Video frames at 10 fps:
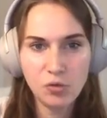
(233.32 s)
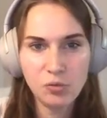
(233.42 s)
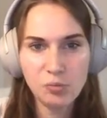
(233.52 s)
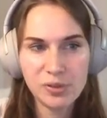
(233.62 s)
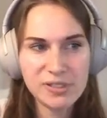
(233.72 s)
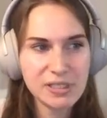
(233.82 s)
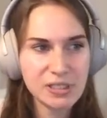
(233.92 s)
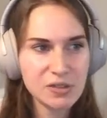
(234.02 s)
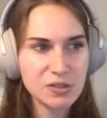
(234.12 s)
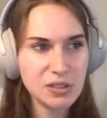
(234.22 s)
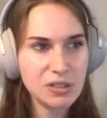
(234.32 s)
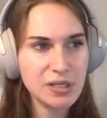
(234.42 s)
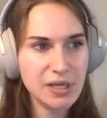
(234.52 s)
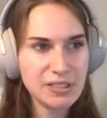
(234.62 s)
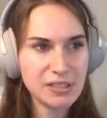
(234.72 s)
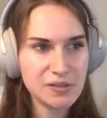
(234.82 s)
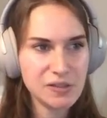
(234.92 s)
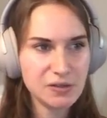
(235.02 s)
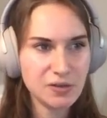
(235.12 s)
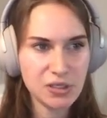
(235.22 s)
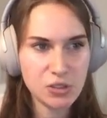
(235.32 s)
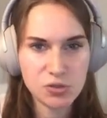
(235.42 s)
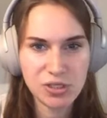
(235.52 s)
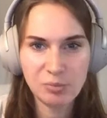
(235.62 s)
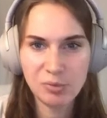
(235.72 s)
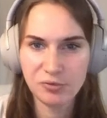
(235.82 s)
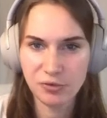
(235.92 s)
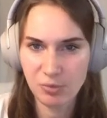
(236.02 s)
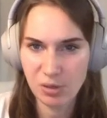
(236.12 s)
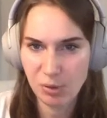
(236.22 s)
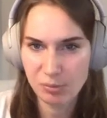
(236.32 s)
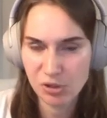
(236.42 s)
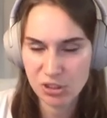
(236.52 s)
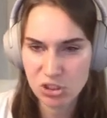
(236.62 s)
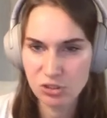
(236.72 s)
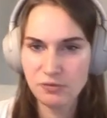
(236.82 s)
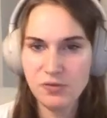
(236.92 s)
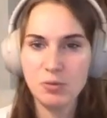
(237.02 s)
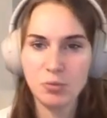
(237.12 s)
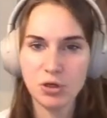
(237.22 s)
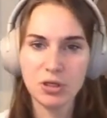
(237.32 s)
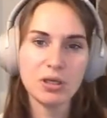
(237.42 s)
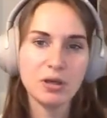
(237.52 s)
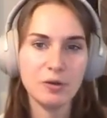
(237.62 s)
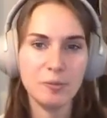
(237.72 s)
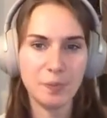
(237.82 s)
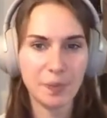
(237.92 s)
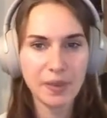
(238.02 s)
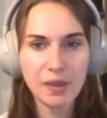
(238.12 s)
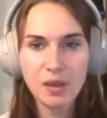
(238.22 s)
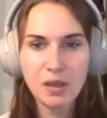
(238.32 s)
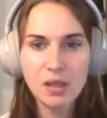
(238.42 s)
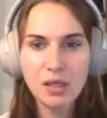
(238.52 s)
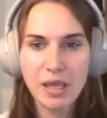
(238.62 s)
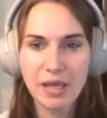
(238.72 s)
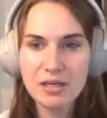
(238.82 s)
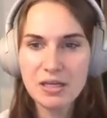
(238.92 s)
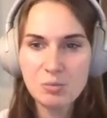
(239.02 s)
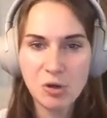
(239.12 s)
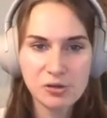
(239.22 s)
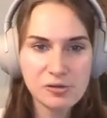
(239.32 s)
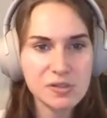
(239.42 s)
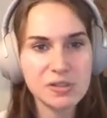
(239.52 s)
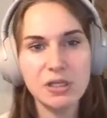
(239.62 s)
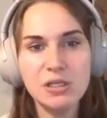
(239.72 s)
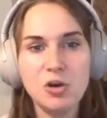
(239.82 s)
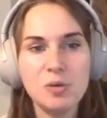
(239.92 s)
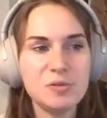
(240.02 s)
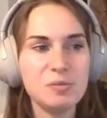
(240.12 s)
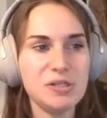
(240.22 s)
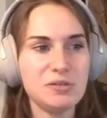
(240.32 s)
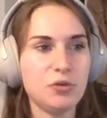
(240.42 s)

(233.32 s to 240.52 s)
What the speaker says: Basically, the idea is here that you sample from a population of network candidate models, and you optimize for the